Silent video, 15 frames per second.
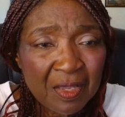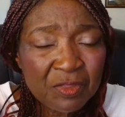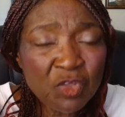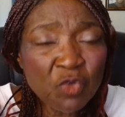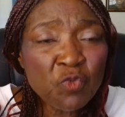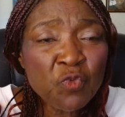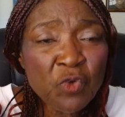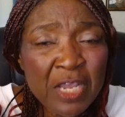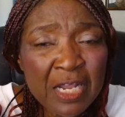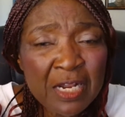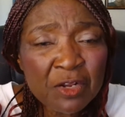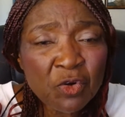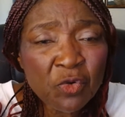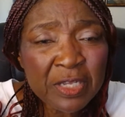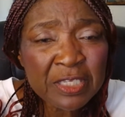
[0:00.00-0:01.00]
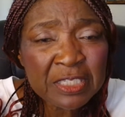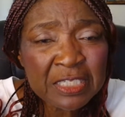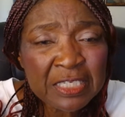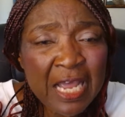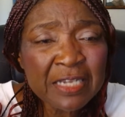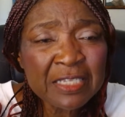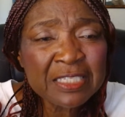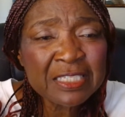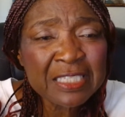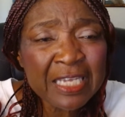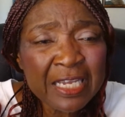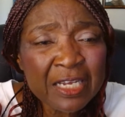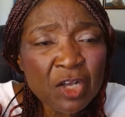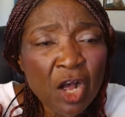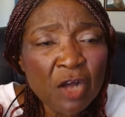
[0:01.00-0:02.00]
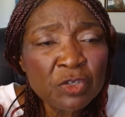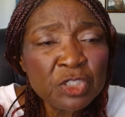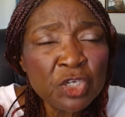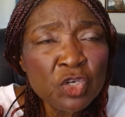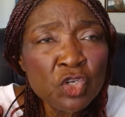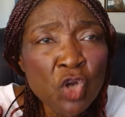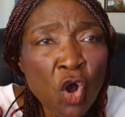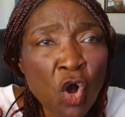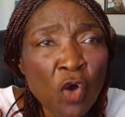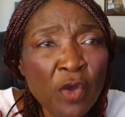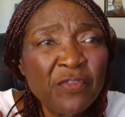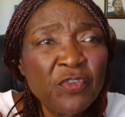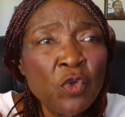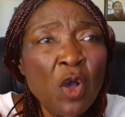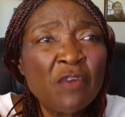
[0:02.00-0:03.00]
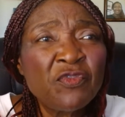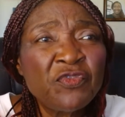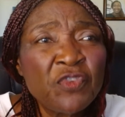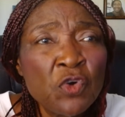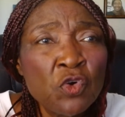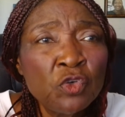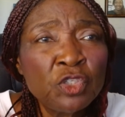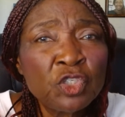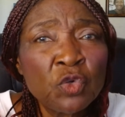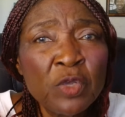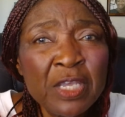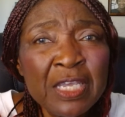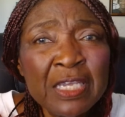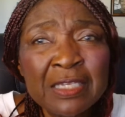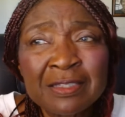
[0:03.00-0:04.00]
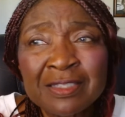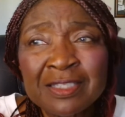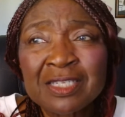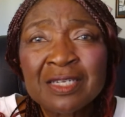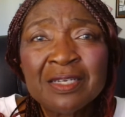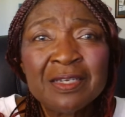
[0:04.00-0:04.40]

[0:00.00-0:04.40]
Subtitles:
The real Christian seek out to know if you have food to eat.